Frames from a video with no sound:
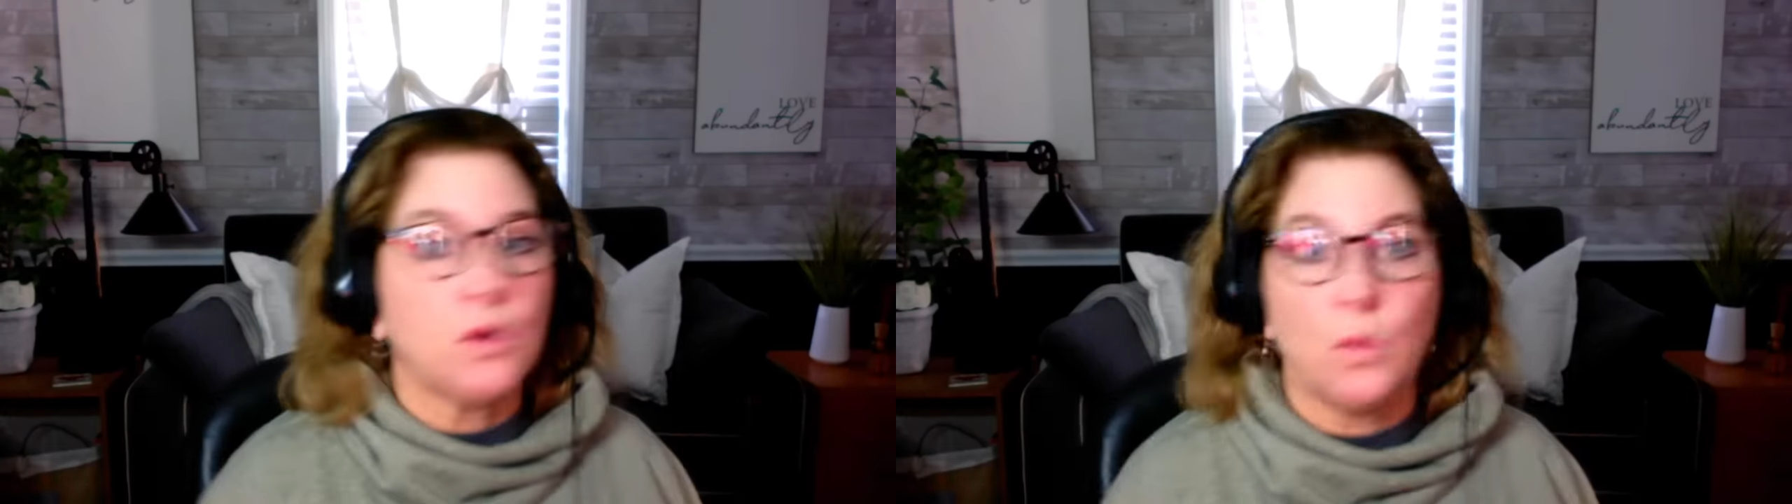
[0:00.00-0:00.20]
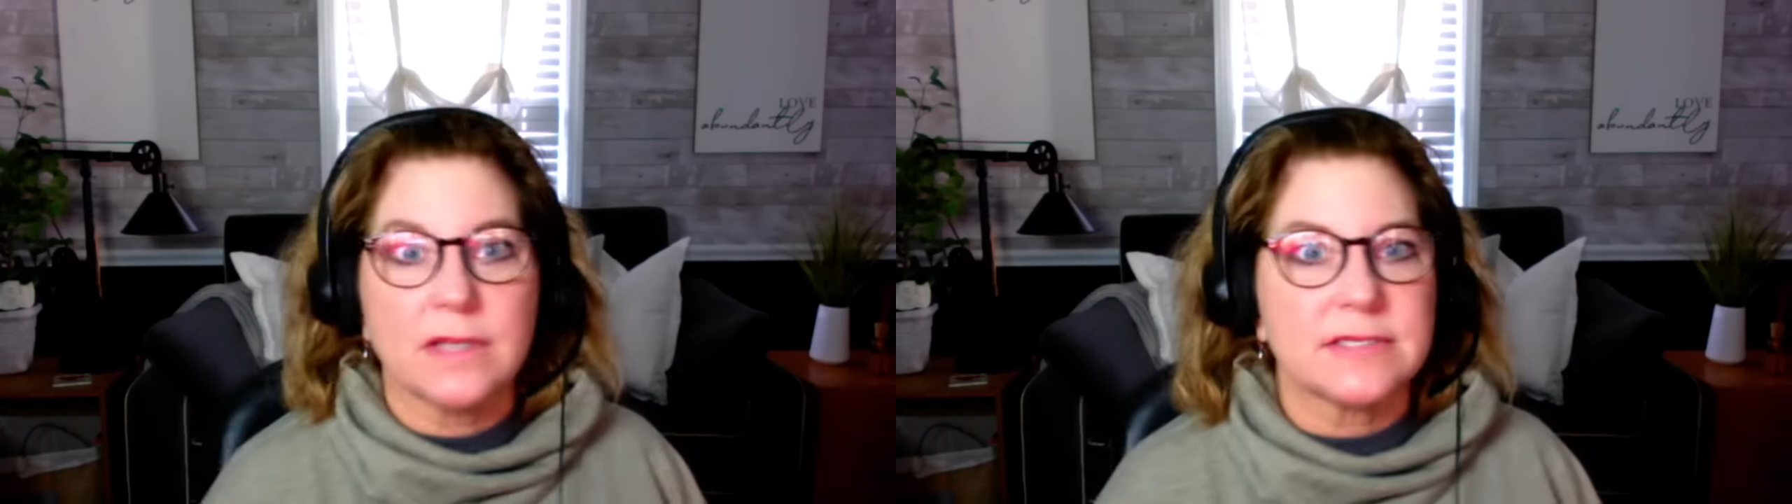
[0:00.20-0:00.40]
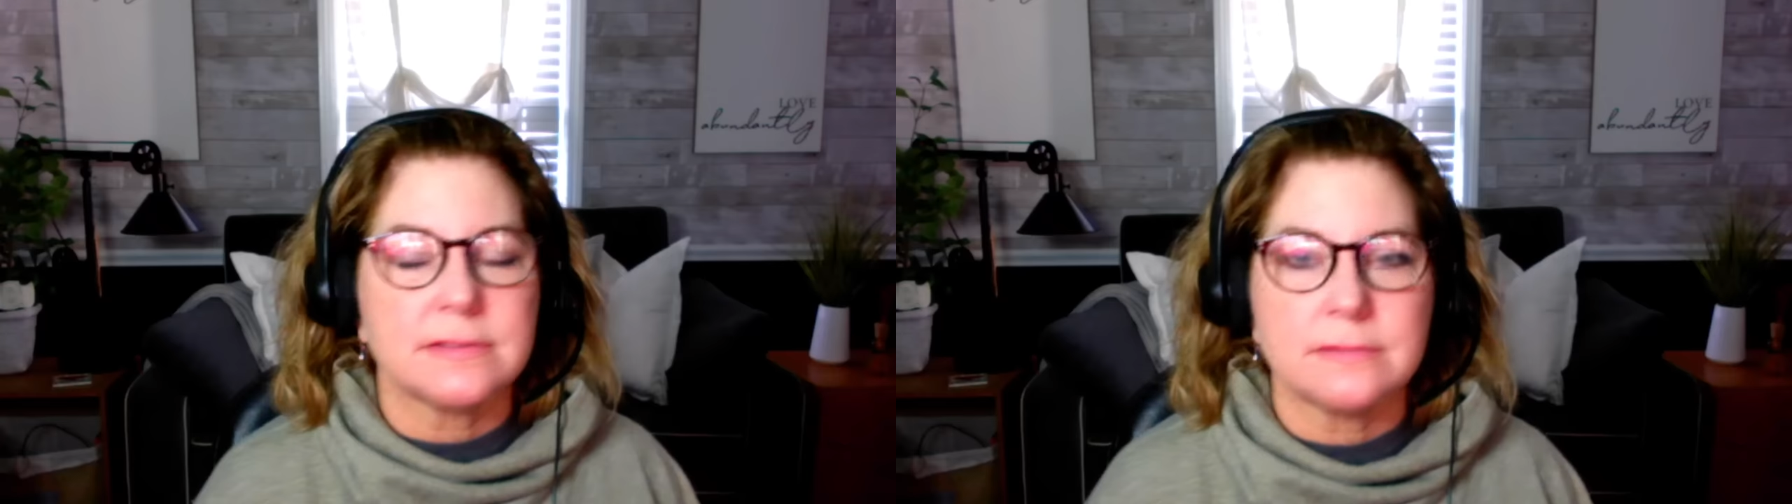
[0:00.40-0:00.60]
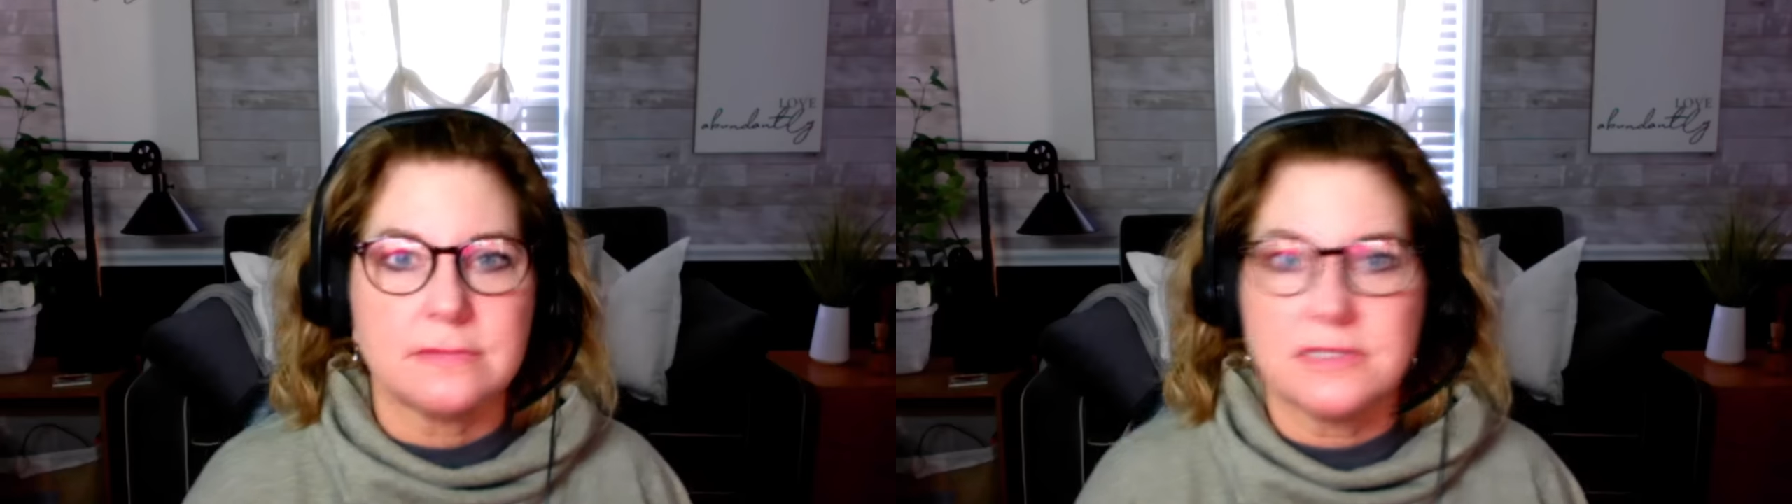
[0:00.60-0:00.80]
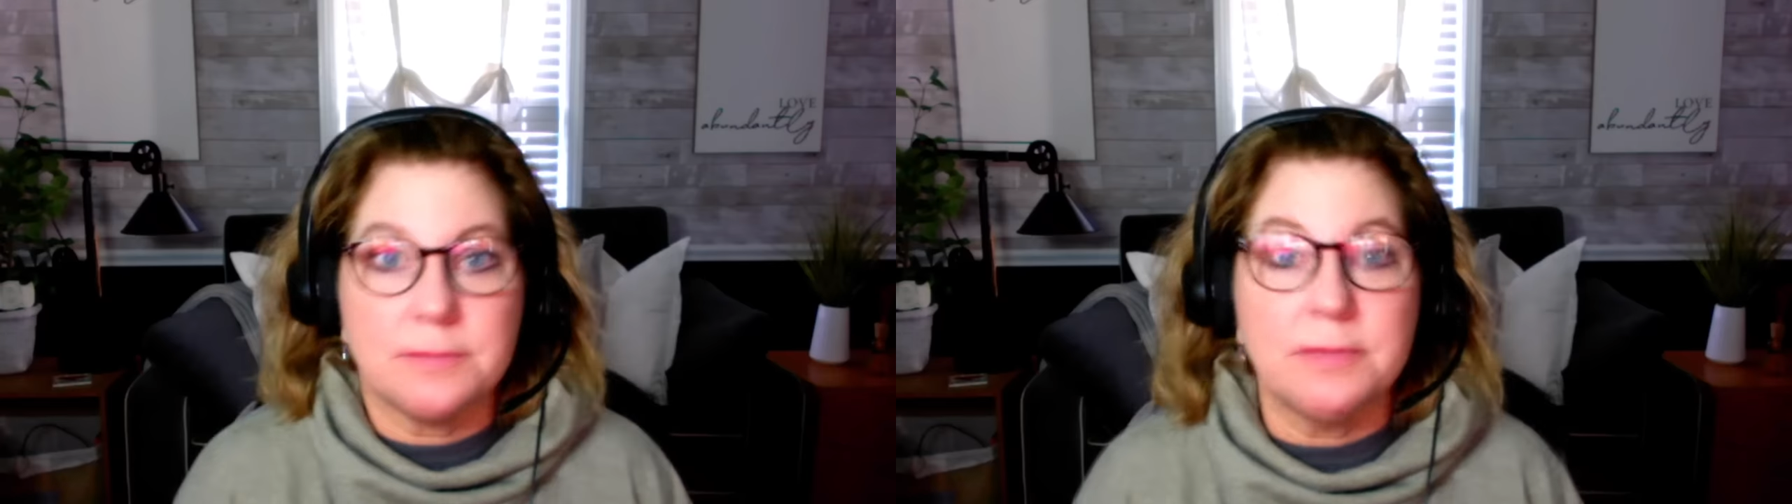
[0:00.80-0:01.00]
wants
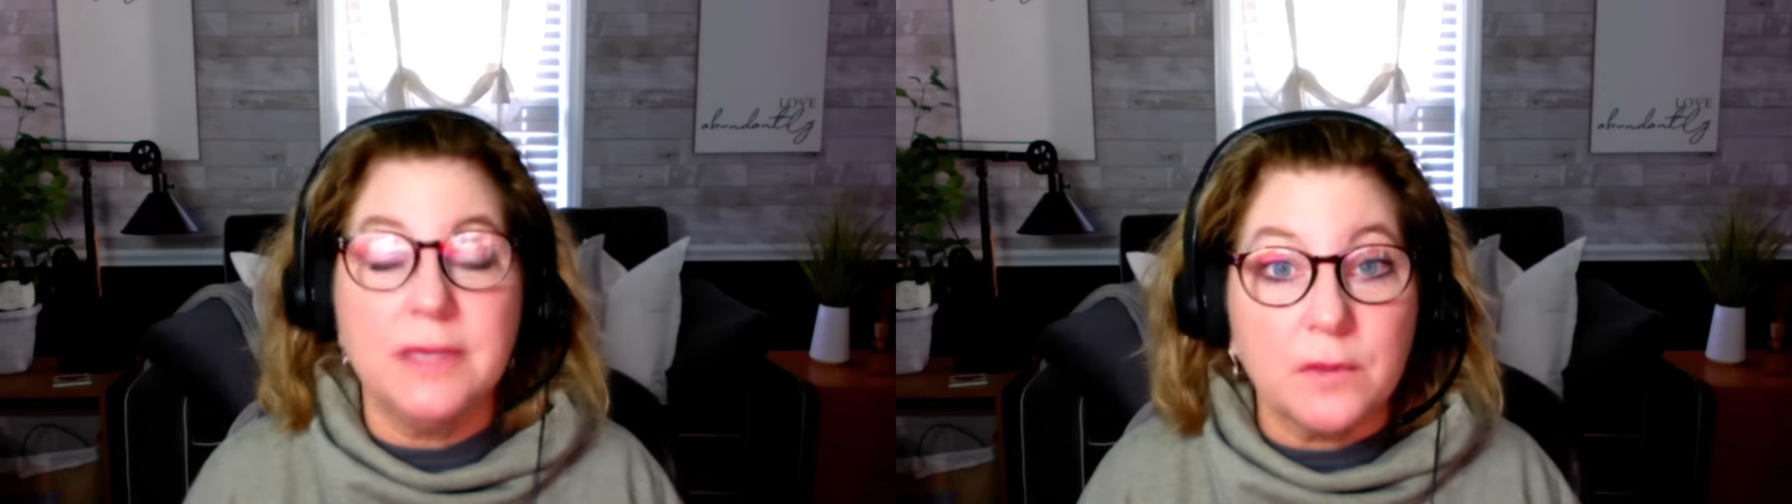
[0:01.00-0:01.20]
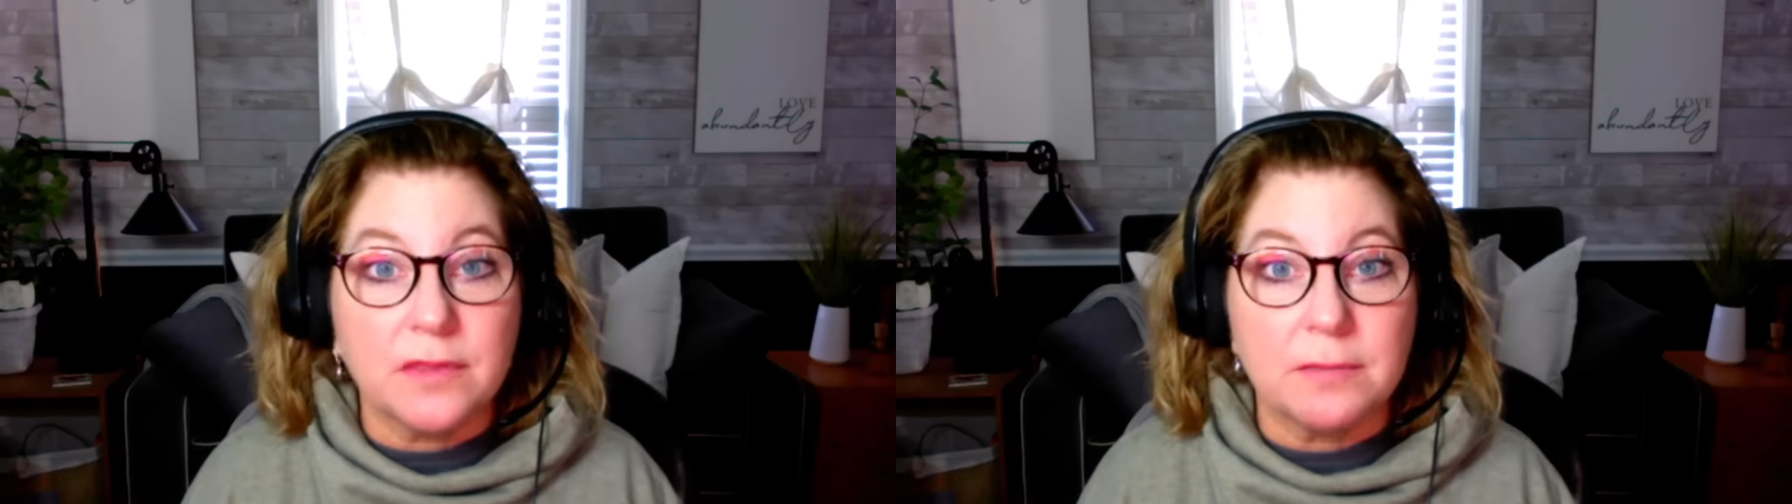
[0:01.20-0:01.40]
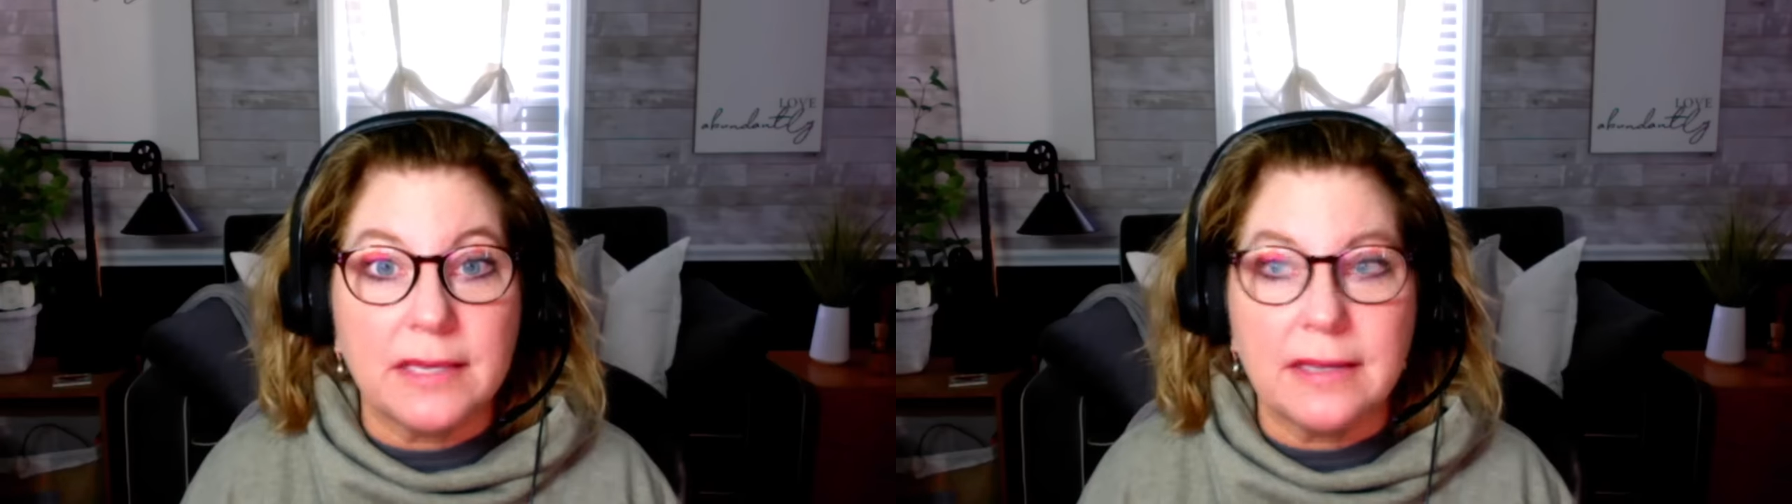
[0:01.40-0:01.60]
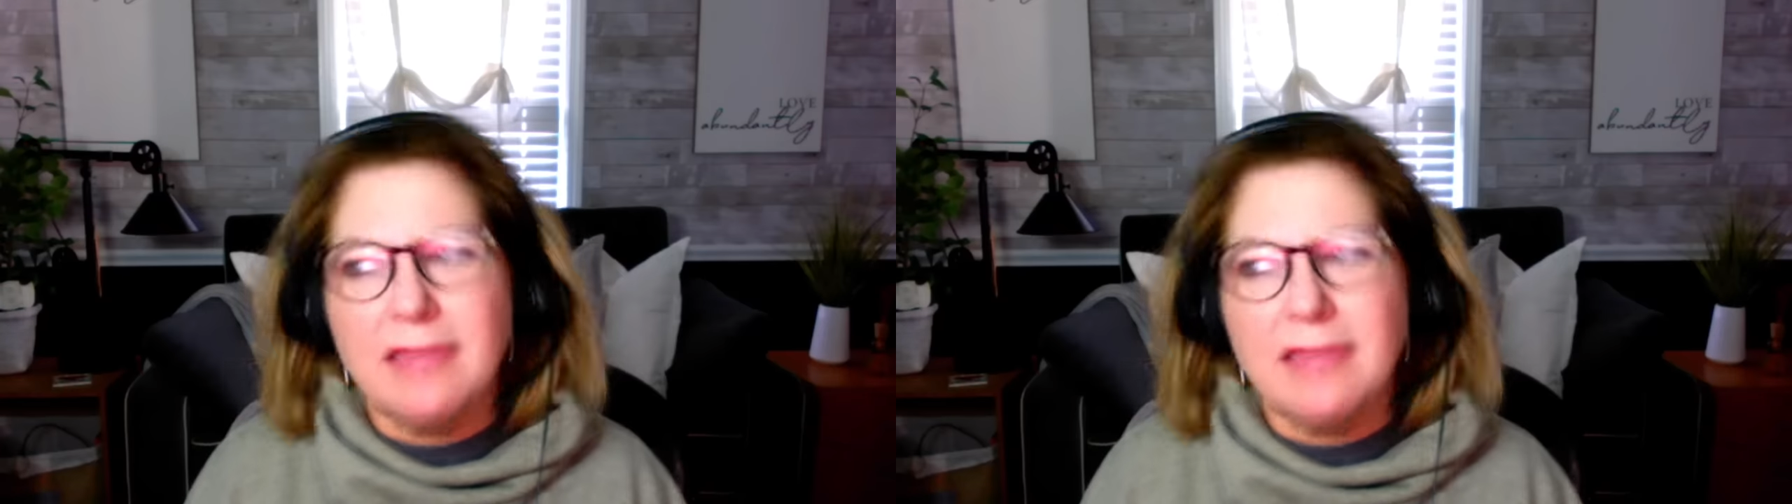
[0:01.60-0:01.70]
to be with me,